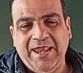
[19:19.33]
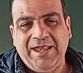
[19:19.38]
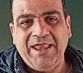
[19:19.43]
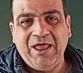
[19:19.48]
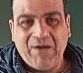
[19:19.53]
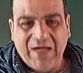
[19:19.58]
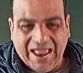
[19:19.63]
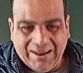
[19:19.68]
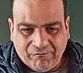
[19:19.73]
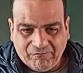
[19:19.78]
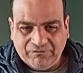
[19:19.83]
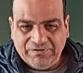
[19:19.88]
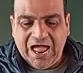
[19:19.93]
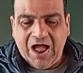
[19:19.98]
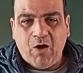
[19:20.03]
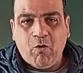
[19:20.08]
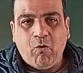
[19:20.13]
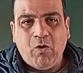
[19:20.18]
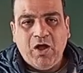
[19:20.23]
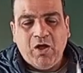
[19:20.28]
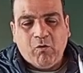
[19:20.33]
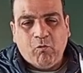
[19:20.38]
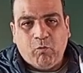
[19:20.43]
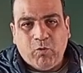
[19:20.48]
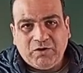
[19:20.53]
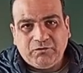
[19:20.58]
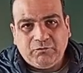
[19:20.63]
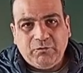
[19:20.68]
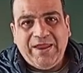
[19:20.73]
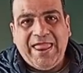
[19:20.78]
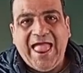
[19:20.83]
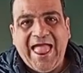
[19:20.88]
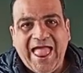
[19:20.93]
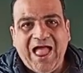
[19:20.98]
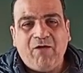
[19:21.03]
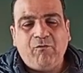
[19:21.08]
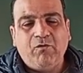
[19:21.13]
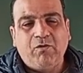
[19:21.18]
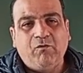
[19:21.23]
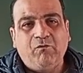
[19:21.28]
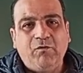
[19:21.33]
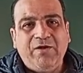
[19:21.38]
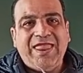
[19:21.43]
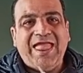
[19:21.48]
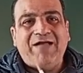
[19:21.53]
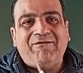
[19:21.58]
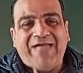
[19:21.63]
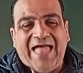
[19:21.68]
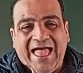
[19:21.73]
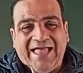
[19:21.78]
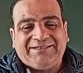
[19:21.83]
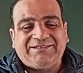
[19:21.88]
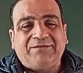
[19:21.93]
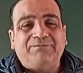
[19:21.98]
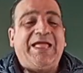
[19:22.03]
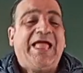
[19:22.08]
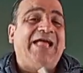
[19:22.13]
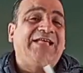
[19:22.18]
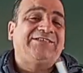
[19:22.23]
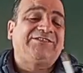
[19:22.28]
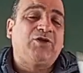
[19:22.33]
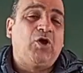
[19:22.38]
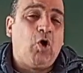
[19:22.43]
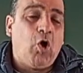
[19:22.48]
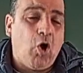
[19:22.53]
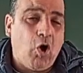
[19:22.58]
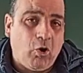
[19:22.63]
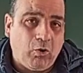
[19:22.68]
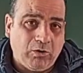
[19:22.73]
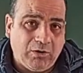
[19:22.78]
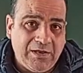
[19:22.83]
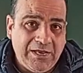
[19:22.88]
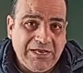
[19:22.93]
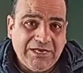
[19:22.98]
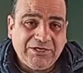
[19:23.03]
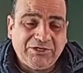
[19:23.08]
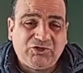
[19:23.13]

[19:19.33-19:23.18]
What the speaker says: Now what we have atom as a whole.